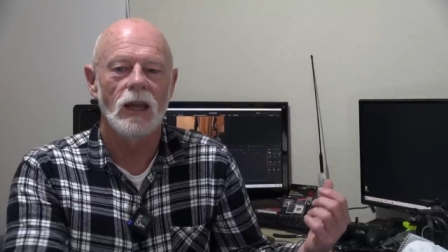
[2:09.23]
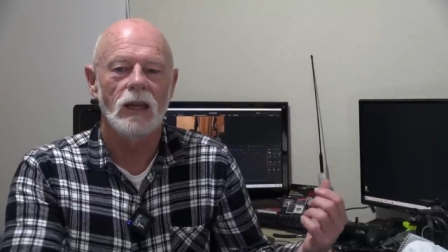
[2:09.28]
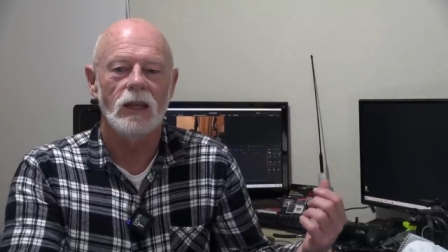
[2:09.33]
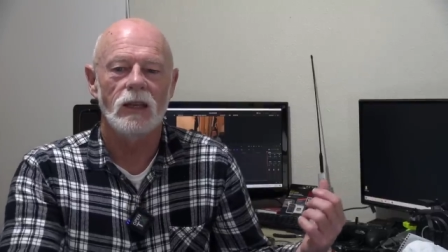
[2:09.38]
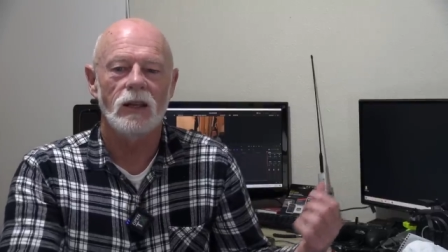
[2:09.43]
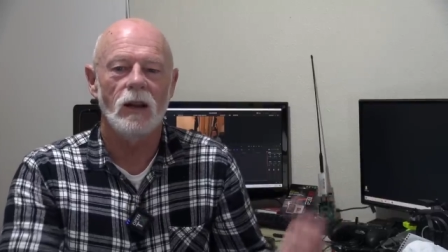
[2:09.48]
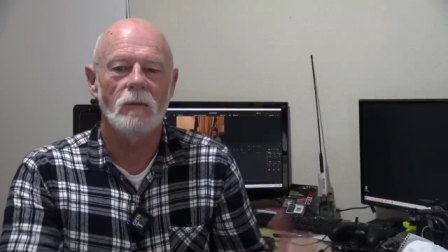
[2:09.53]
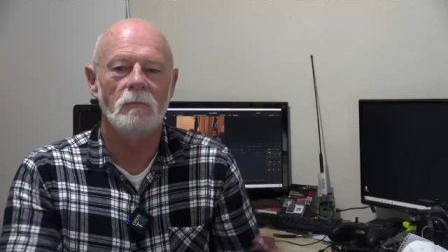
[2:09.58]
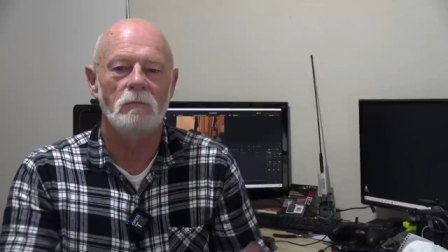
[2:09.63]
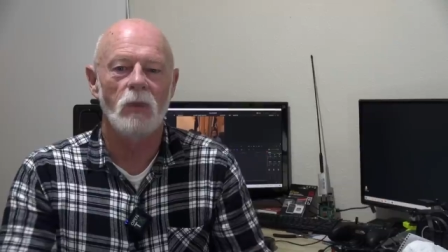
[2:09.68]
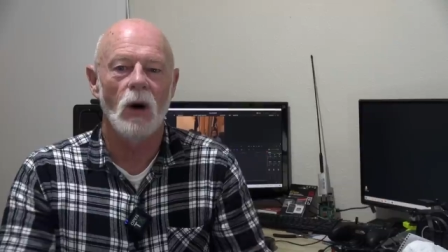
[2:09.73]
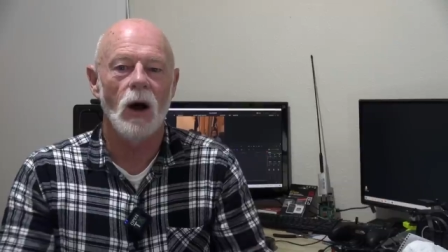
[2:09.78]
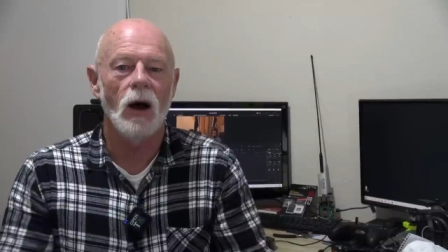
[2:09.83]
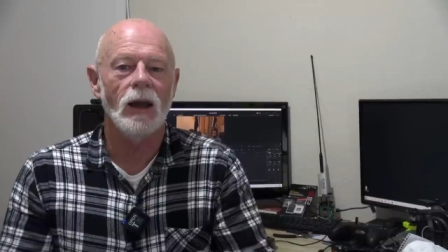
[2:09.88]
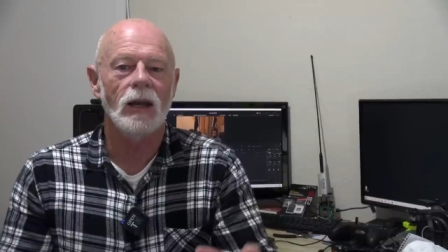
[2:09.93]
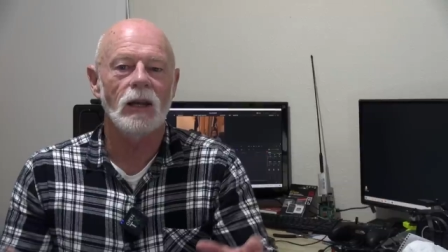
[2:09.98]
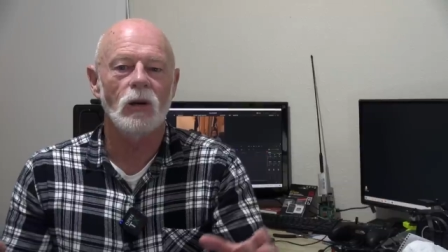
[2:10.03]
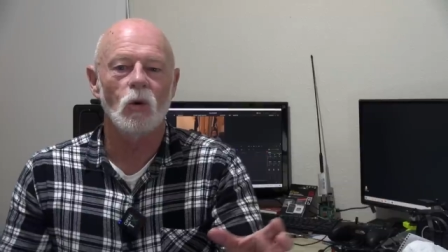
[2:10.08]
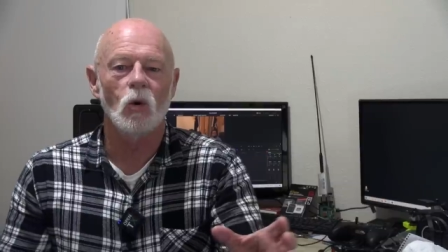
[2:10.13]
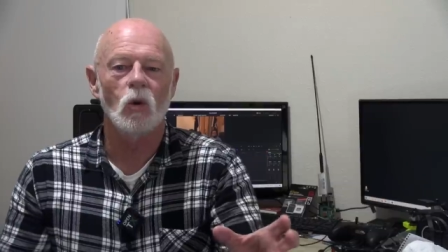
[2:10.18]
You don't
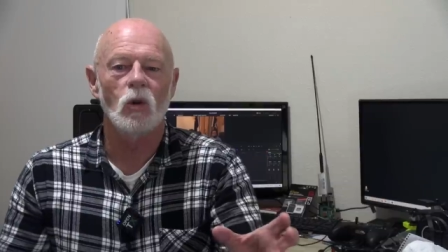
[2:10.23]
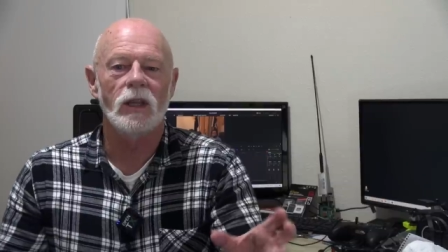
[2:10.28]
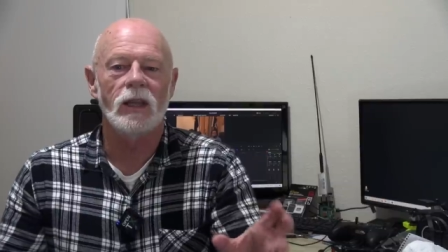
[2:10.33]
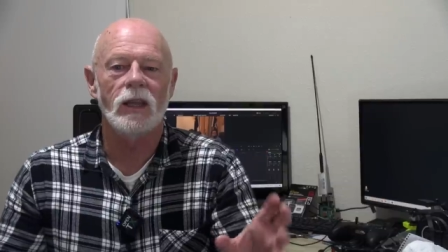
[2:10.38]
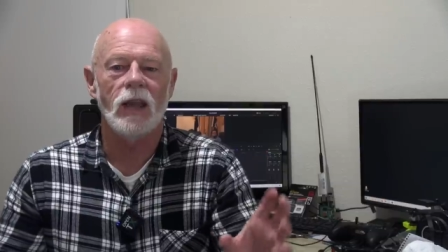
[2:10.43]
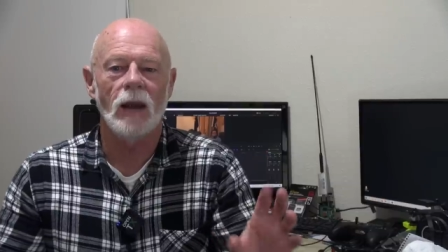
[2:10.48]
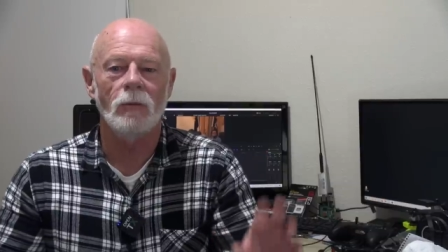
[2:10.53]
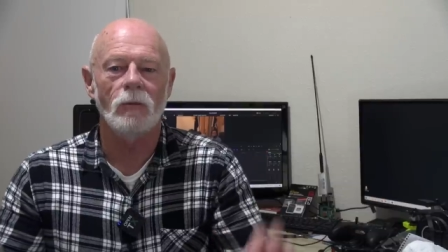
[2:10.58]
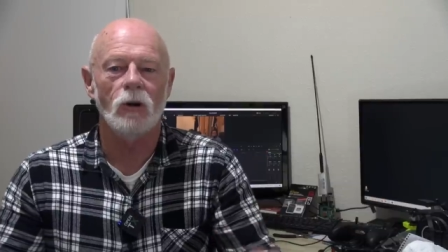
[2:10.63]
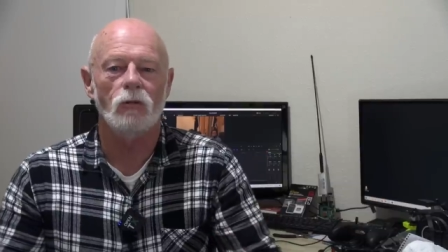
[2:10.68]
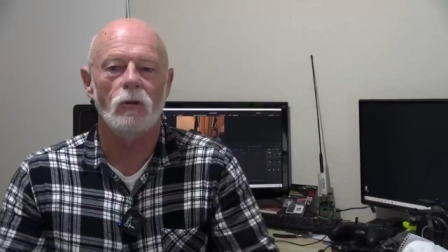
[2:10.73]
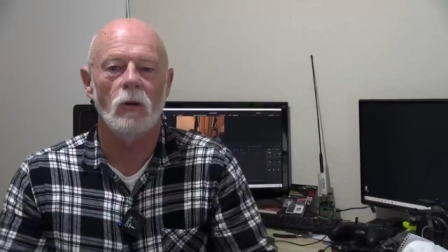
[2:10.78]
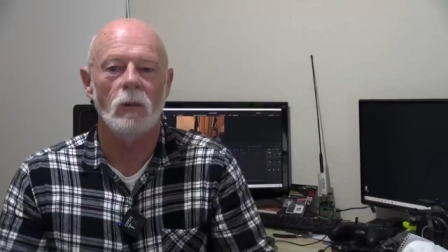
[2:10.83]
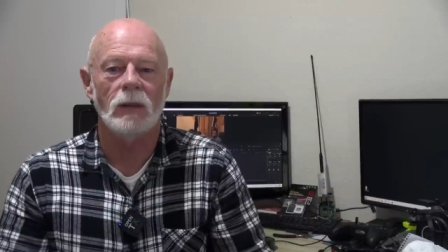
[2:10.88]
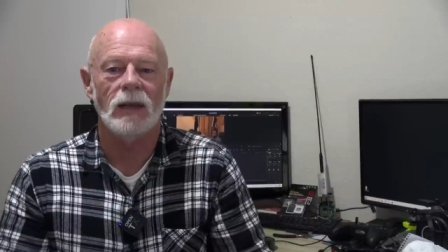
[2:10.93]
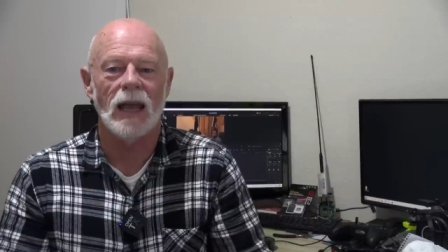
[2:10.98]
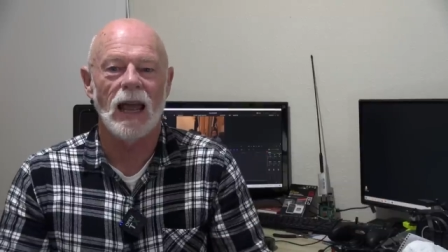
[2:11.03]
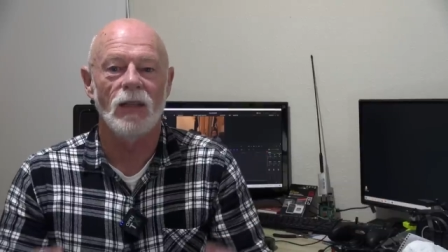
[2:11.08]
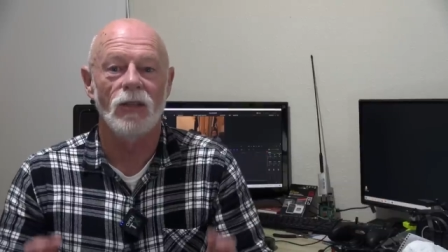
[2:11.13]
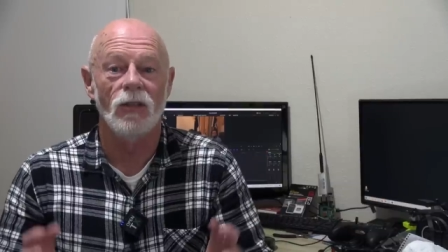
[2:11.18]
buy all the camera
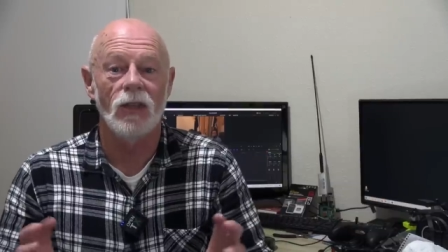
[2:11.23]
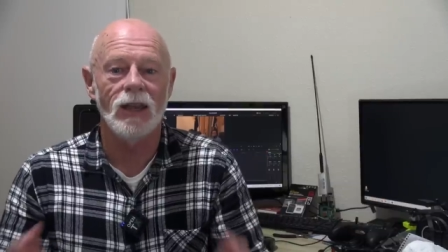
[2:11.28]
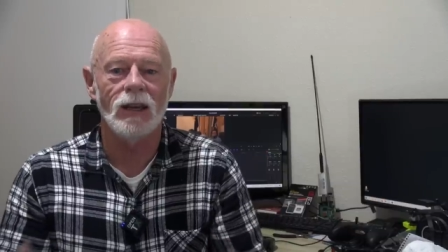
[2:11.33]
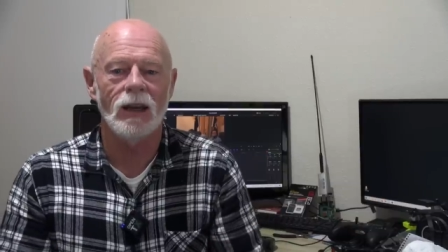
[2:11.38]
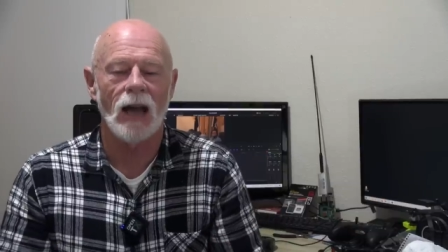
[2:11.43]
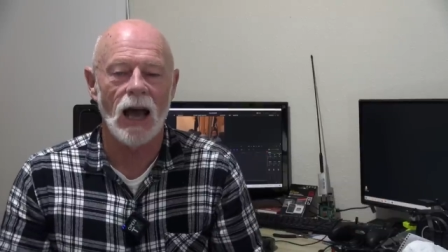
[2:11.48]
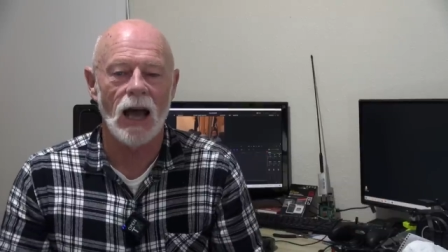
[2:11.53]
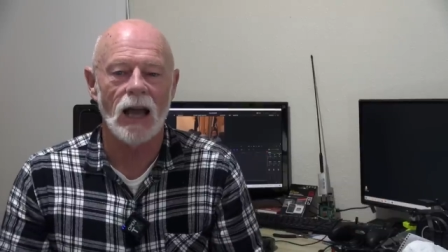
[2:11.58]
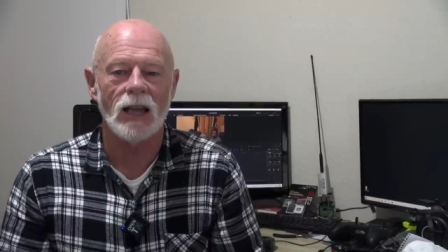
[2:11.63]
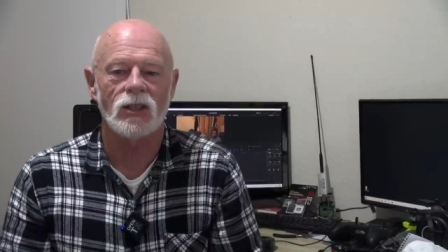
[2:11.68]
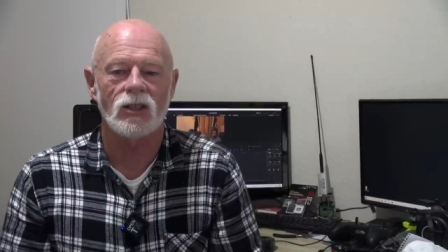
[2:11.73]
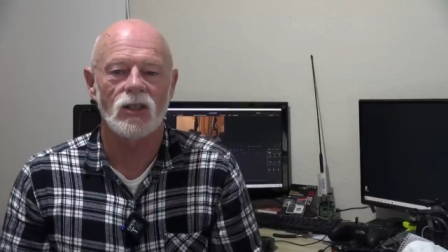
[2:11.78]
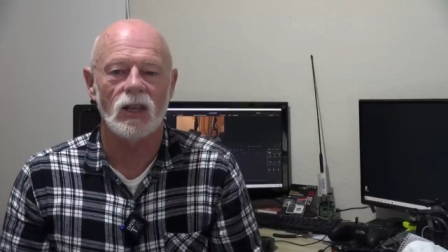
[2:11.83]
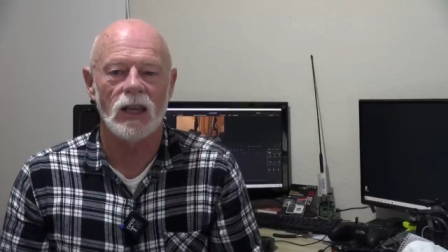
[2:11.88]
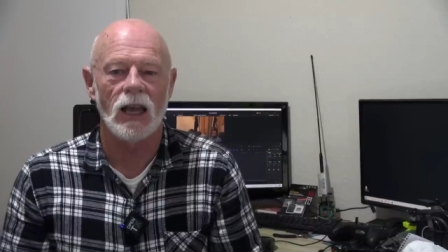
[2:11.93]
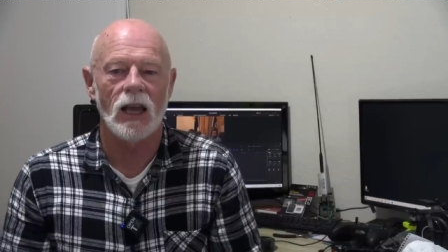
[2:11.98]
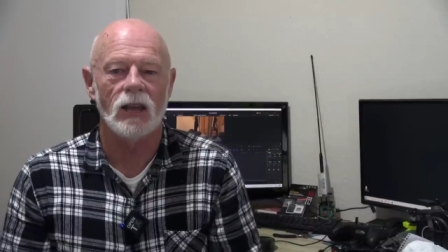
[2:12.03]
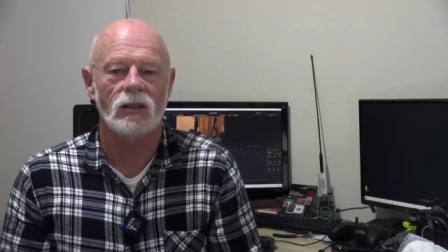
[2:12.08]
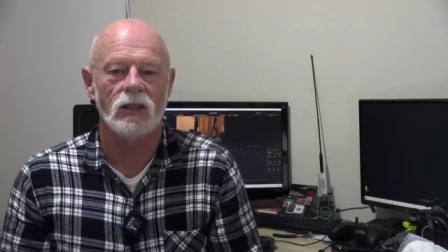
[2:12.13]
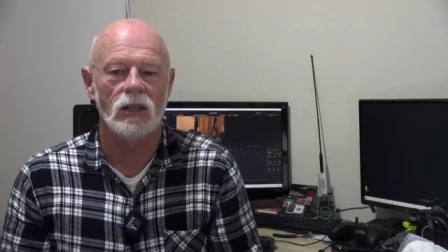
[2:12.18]
equipment and then ask the
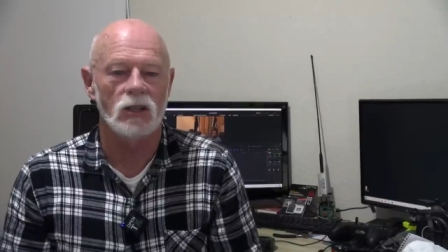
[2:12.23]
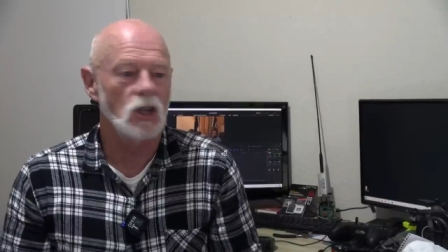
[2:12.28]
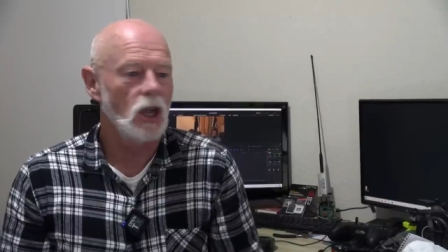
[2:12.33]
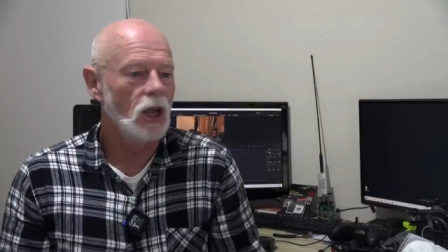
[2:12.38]
councillors,